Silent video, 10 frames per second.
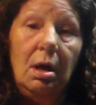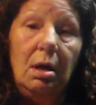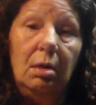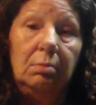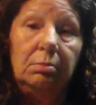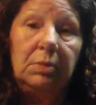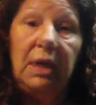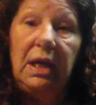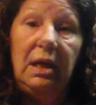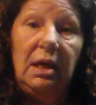
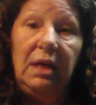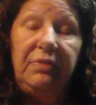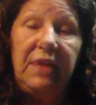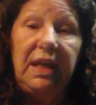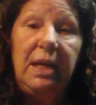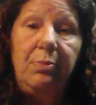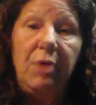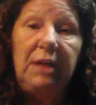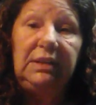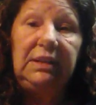and if they
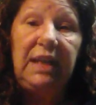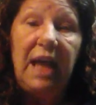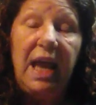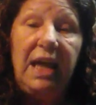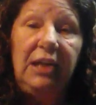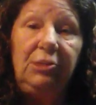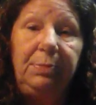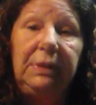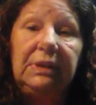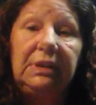keep raising the
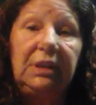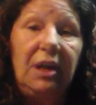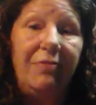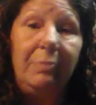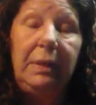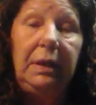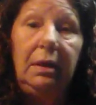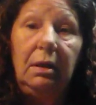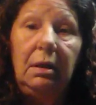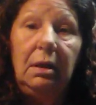age because the
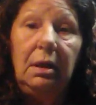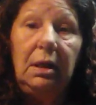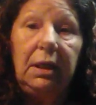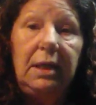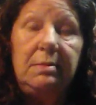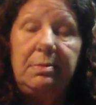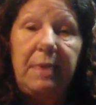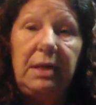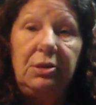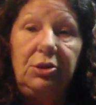government keeps
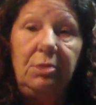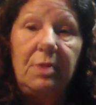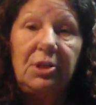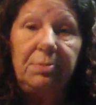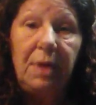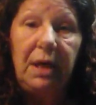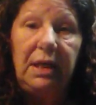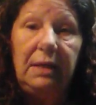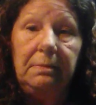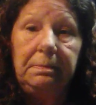spending too much
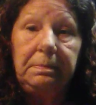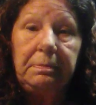money,